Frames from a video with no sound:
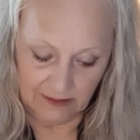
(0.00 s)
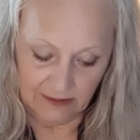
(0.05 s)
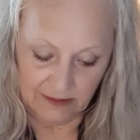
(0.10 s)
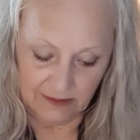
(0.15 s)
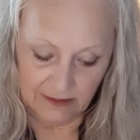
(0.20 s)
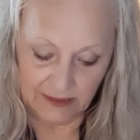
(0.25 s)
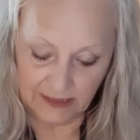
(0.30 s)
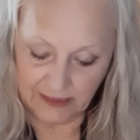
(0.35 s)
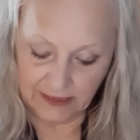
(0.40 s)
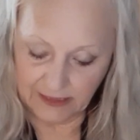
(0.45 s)

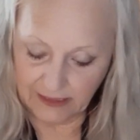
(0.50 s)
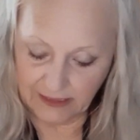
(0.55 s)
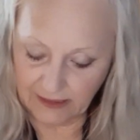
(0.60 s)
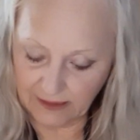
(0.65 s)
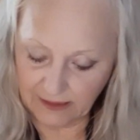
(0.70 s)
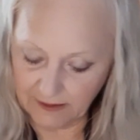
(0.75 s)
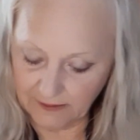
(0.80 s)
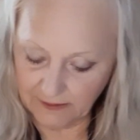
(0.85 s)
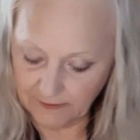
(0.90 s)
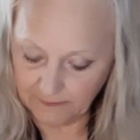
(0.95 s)

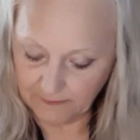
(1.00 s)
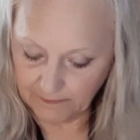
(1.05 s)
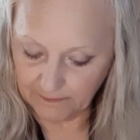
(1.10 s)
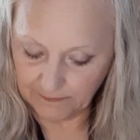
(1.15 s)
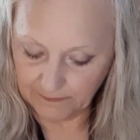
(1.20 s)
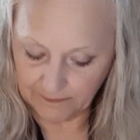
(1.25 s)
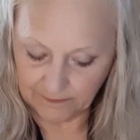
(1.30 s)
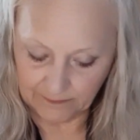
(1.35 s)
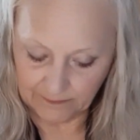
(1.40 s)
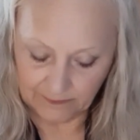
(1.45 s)
did,
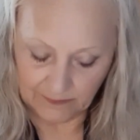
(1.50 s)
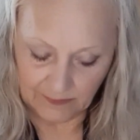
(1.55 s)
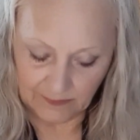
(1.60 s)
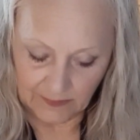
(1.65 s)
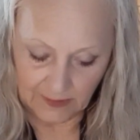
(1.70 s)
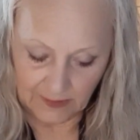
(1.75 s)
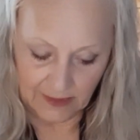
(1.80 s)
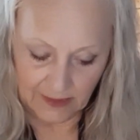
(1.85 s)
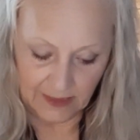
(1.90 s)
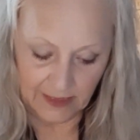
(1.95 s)

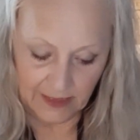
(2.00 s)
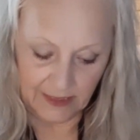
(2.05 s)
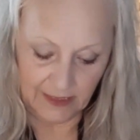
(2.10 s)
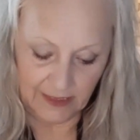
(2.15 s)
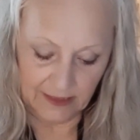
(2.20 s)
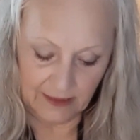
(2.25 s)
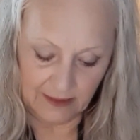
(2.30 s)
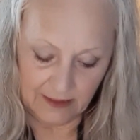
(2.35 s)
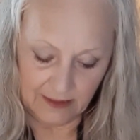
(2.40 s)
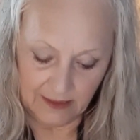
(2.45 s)

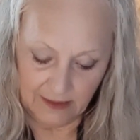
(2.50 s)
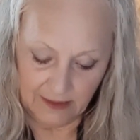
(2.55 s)
okay?